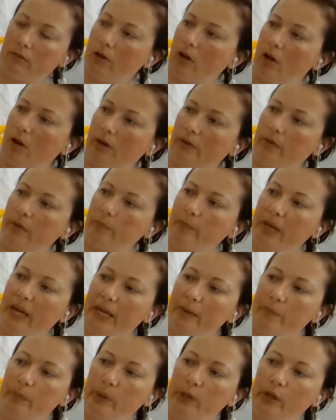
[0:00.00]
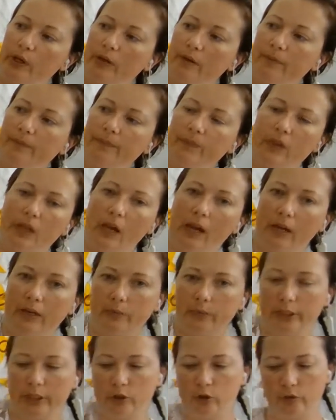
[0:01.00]
on the paper and
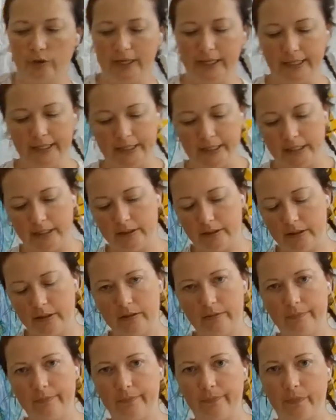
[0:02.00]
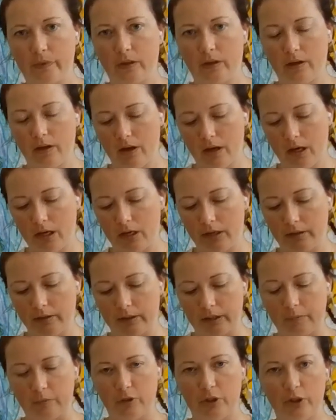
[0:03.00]
we traced it. And
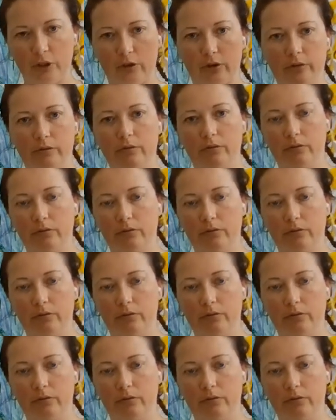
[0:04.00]
I'm going